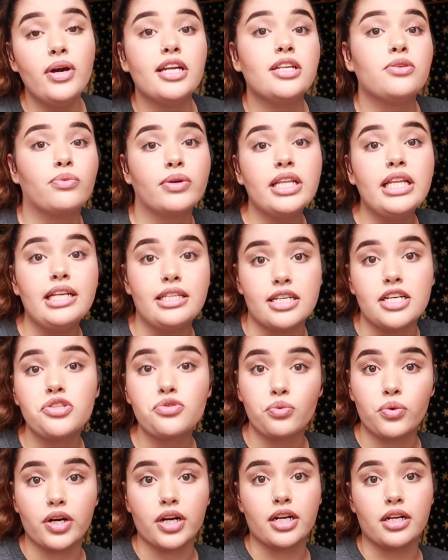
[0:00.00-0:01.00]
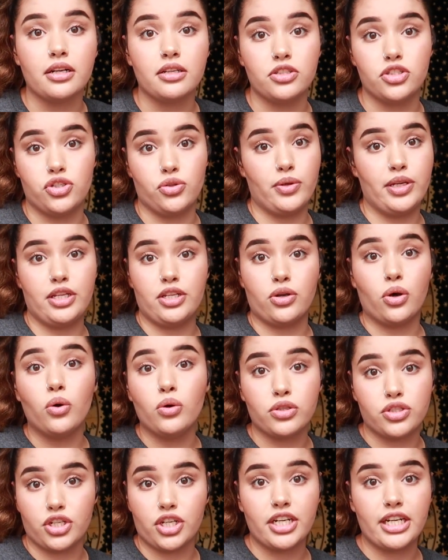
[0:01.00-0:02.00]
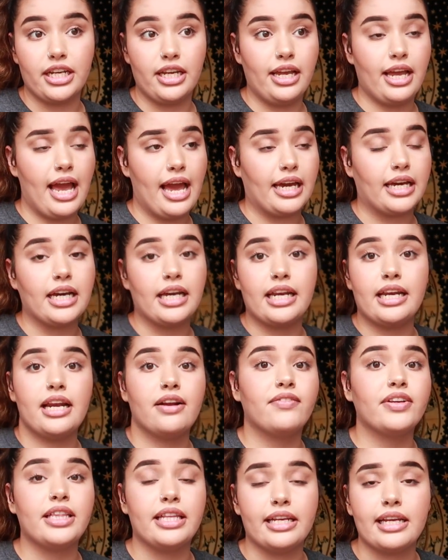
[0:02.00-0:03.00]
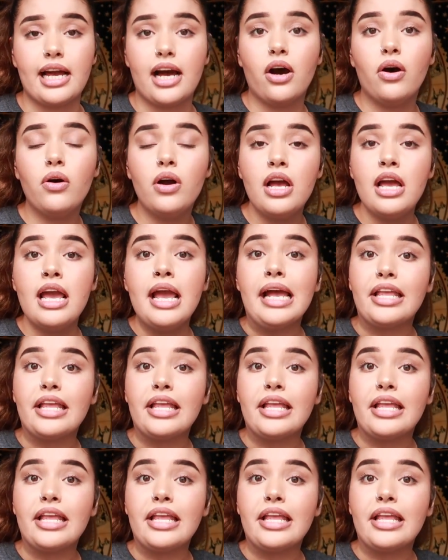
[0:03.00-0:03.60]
it really does work doing cold turkey and cutting everything out,